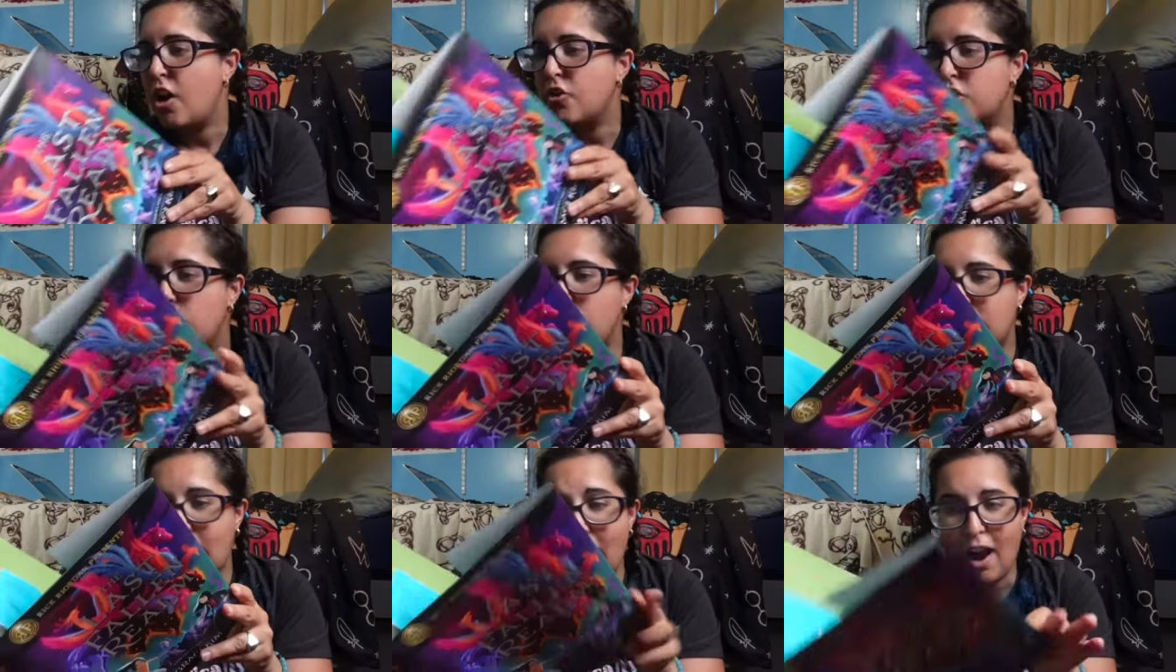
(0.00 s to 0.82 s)
So
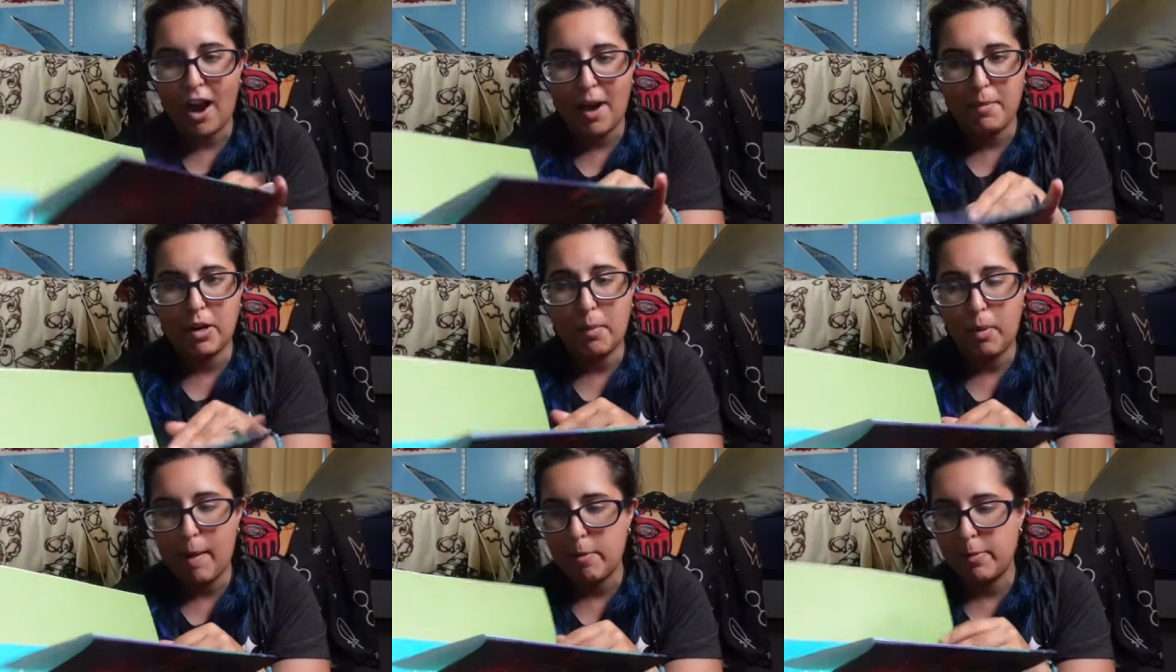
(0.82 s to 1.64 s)
yeah, I'm going to
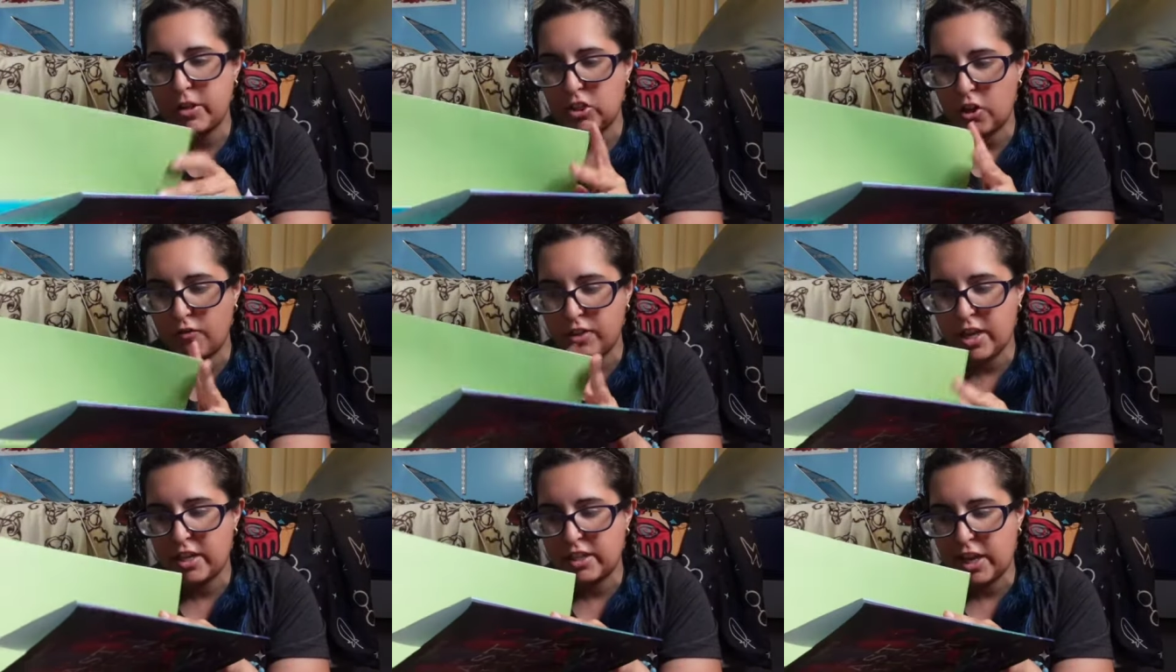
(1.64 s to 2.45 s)
probably start
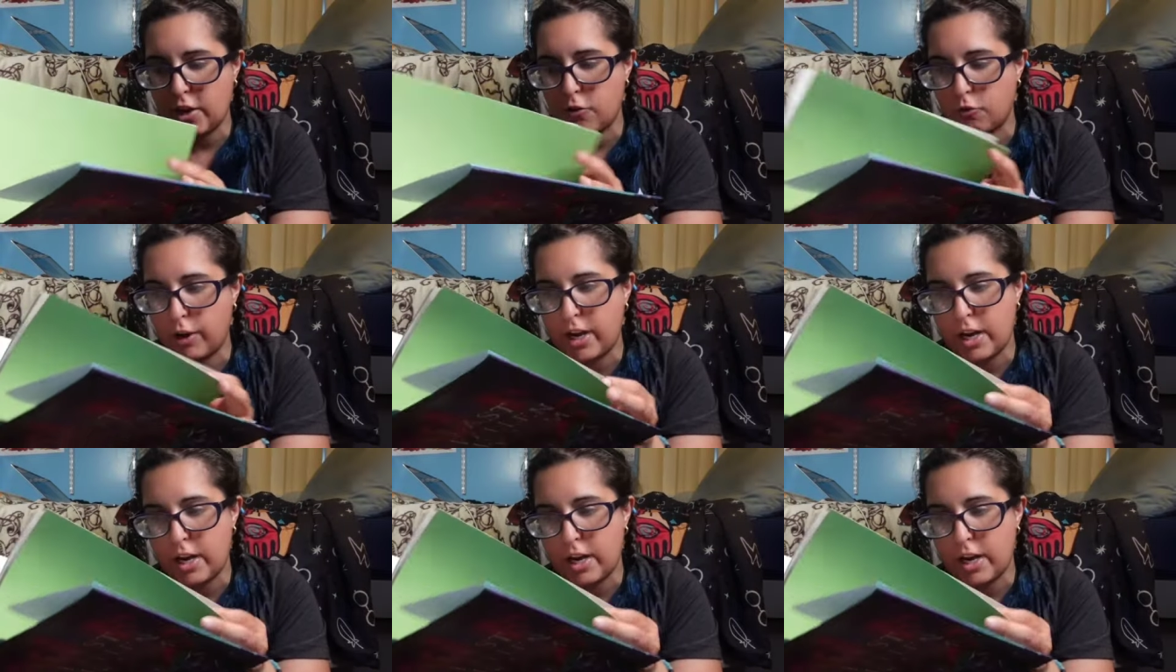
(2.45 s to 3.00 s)
this and read